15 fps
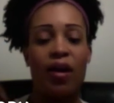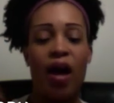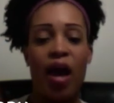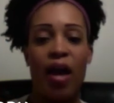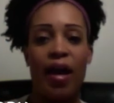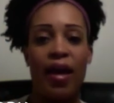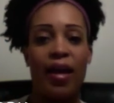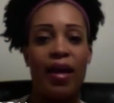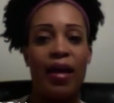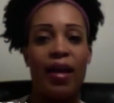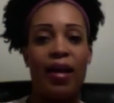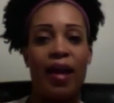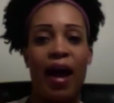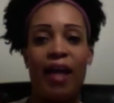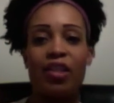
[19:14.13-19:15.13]

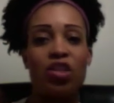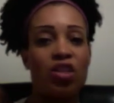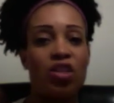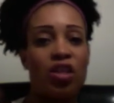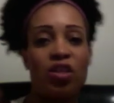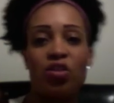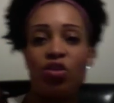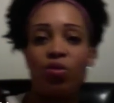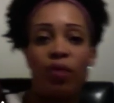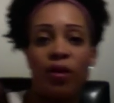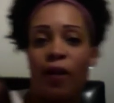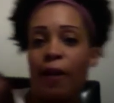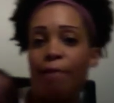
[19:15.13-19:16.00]
And I just couldn't do it.